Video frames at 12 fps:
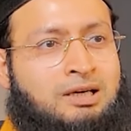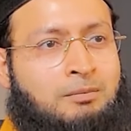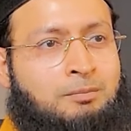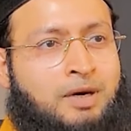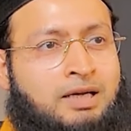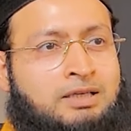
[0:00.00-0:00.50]

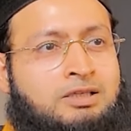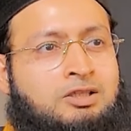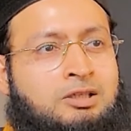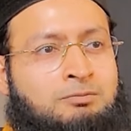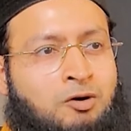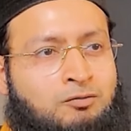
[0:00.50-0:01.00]

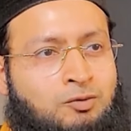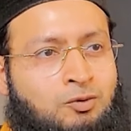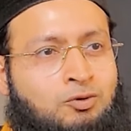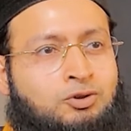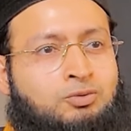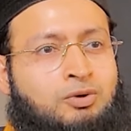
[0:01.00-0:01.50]
companionship of
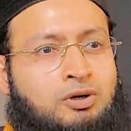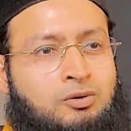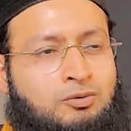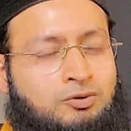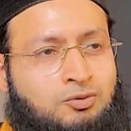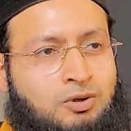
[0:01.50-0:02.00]
those who are
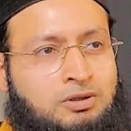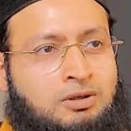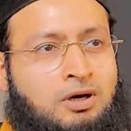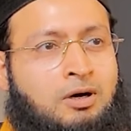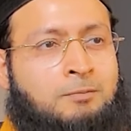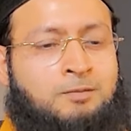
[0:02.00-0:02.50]
close to
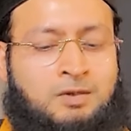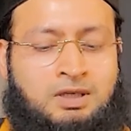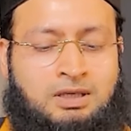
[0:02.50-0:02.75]
Allah,